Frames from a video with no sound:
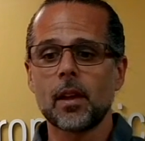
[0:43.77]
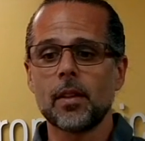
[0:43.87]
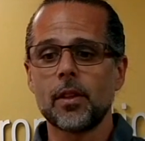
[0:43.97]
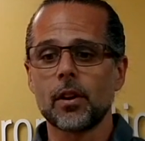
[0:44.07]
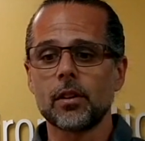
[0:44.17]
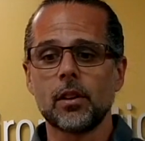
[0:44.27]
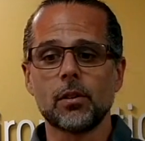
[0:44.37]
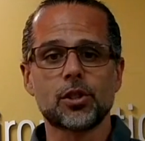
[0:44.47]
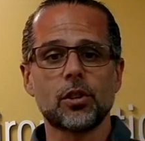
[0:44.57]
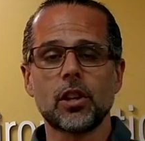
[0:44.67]
There,
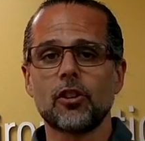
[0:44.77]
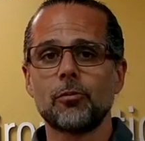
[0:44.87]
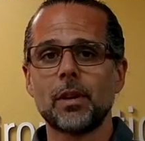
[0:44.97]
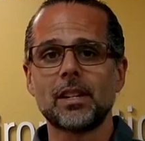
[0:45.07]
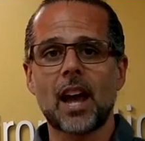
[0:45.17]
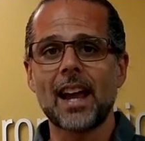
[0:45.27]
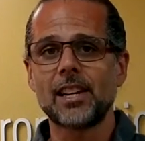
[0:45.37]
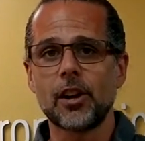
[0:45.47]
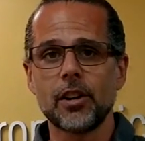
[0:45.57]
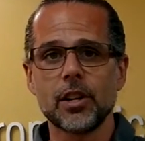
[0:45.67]
certainly could have been
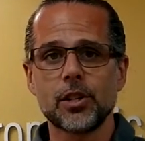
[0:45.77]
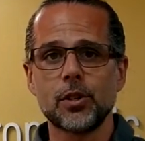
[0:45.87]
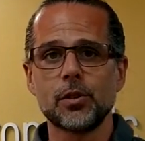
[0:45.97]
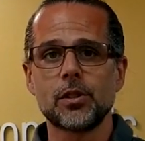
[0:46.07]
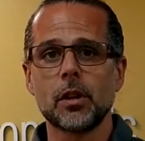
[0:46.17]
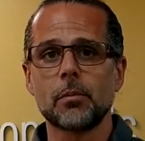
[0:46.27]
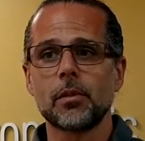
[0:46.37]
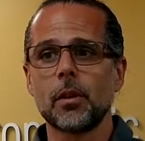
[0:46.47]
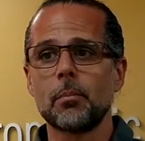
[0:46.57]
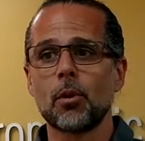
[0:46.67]
dietary issues. The
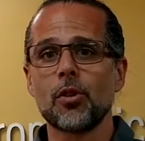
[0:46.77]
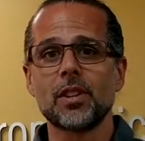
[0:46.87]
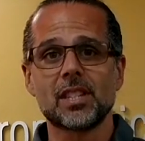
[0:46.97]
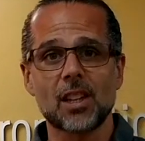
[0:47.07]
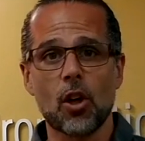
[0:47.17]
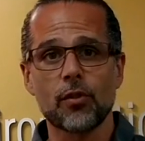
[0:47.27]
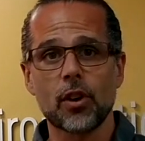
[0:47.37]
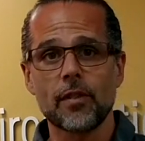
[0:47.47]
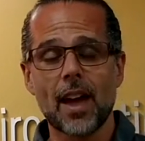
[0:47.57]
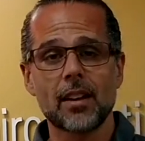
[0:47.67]
birth itself
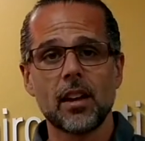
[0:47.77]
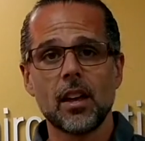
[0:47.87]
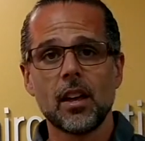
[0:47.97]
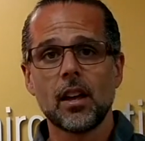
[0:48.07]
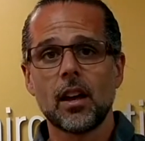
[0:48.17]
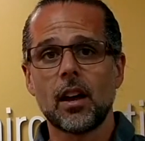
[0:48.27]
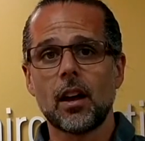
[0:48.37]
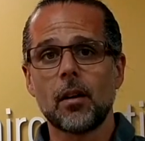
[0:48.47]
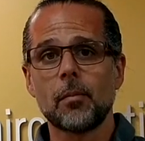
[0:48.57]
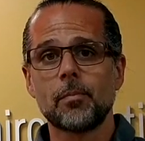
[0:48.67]
could have had
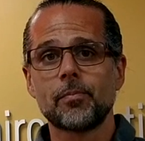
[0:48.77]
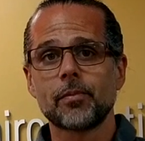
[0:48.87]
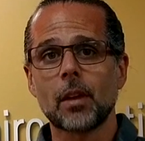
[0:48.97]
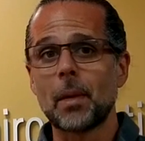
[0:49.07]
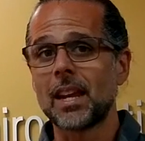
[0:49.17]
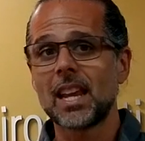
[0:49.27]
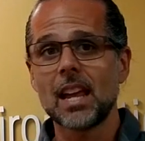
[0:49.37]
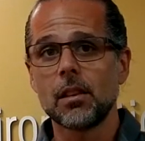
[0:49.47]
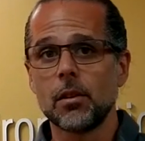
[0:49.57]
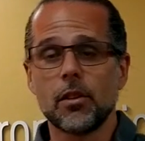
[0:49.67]

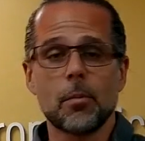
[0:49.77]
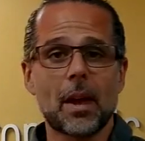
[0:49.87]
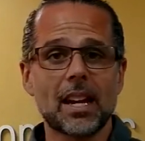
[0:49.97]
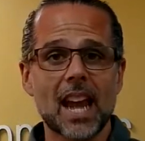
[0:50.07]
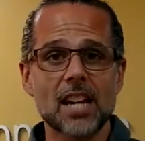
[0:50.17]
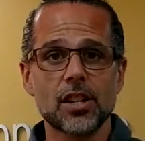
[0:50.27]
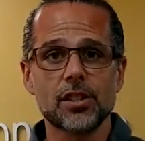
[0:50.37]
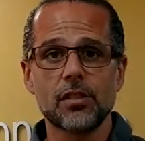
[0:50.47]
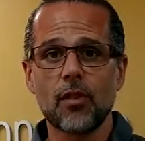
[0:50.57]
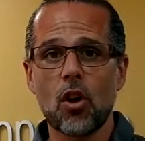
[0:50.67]
either the medications
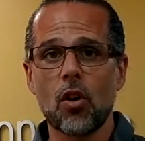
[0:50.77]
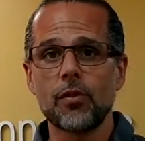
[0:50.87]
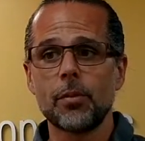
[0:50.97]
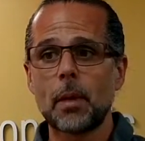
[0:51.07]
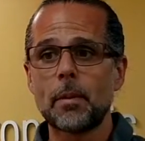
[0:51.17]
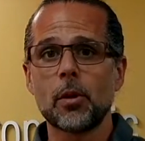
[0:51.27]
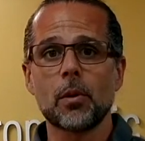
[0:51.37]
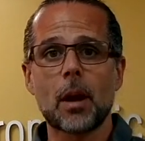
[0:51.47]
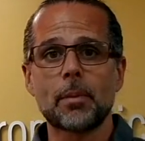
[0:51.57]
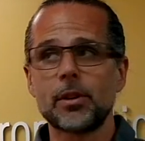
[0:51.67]
involved. Maybe there
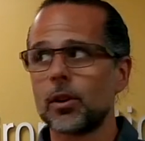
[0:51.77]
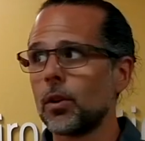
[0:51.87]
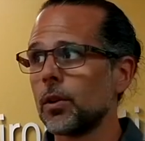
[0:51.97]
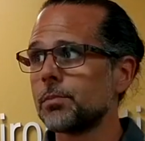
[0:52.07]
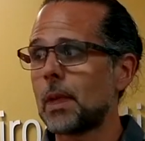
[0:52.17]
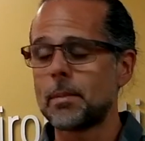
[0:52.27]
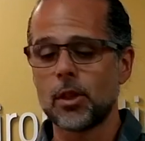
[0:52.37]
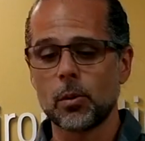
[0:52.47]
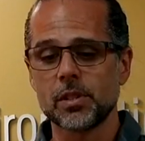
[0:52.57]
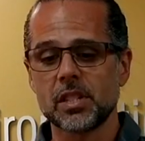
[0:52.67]
were epidurals. Maybe
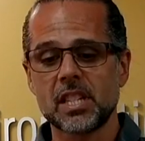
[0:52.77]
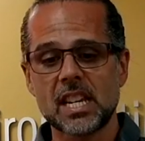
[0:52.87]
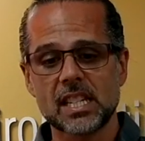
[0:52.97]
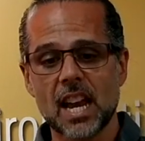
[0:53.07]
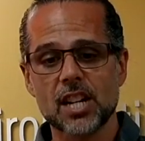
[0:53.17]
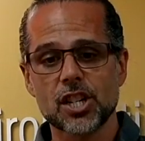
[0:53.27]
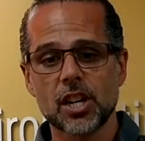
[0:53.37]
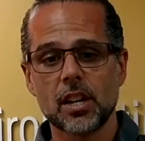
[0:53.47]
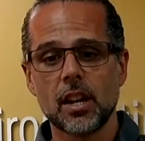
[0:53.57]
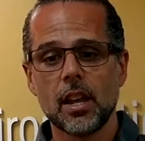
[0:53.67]
there was a
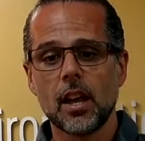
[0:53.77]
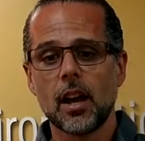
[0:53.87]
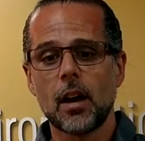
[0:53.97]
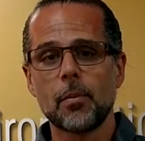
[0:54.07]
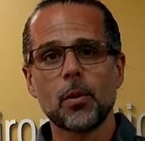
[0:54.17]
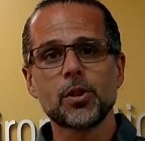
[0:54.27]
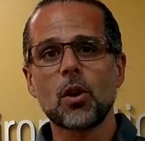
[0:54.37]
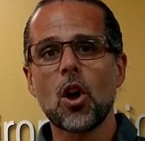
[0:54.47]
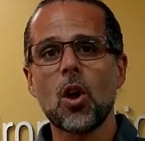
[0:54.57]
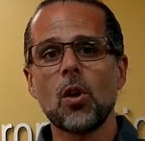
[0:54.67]
C-section. Those are
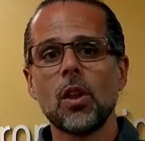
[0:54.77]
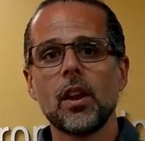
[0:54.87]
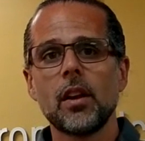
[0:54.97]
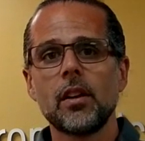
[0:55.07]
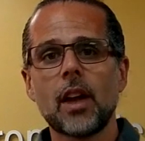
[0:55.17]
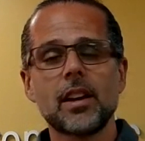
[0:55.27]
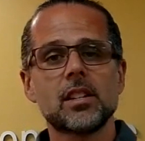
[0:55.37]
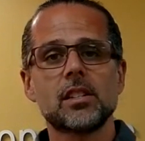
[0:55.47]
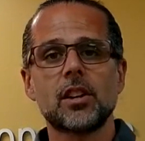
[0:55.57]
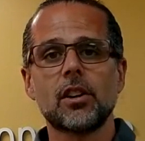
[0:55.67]
all not
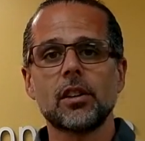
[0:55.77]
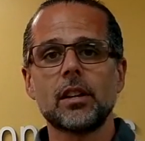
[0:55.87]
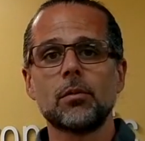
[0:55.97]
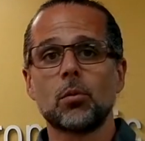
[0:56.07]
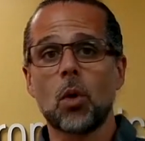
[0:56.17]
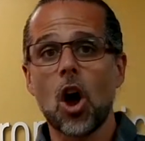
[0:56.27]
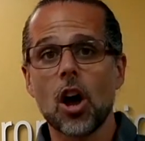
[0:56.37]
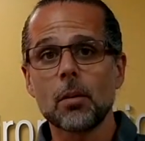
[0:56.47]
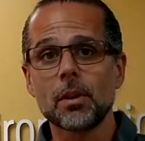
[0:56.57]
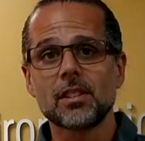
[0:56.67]
necessarily
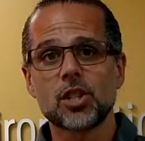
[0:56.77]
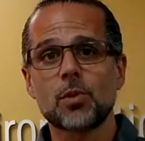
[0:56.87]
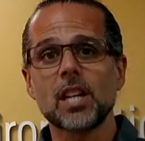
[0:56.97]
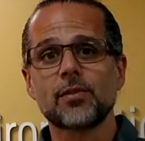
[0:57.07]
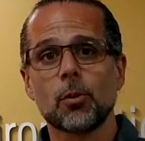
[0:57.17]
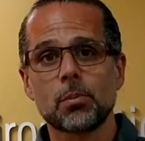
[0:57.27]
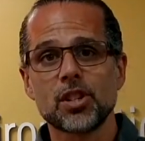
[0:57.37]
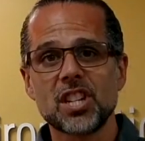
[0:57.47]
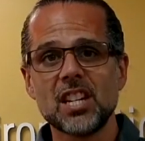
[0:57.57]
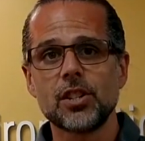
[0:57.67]
wrong, but stressful
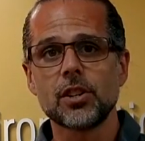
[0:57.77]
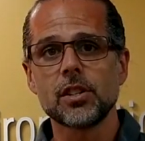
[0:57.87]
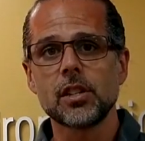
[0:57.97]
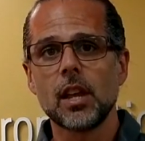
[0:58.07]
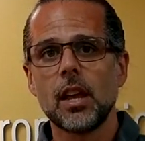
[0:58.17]
procedures.